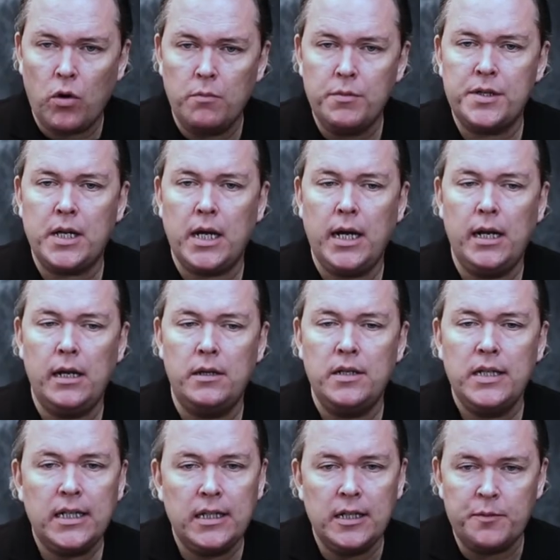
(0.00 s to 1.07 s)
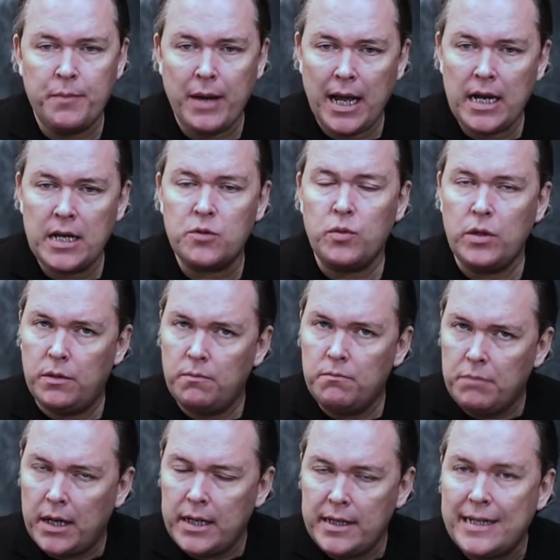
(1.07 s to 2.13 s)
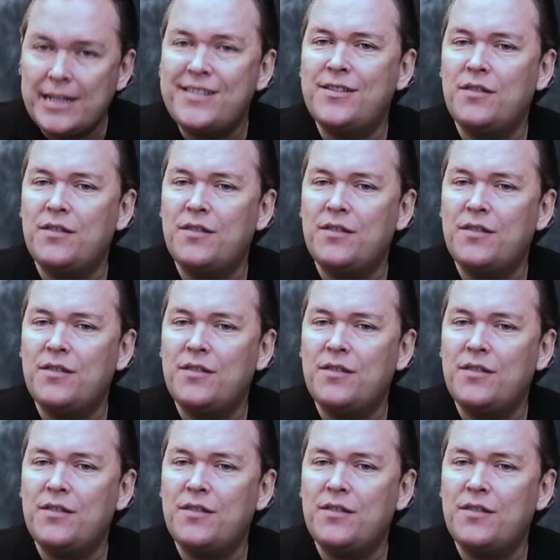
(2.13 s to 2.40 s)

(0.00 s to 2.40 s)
warm style, yet it's balanced by its